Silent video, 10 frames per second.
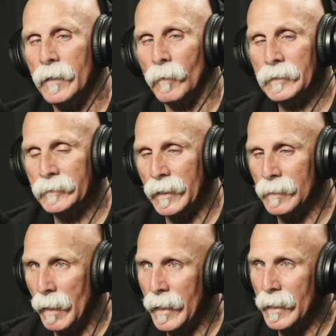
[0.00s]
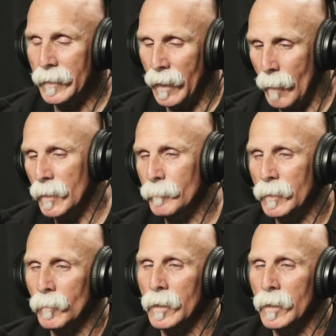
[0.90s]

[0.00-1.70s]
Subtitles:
Well, I said in my head, I'm going to be one of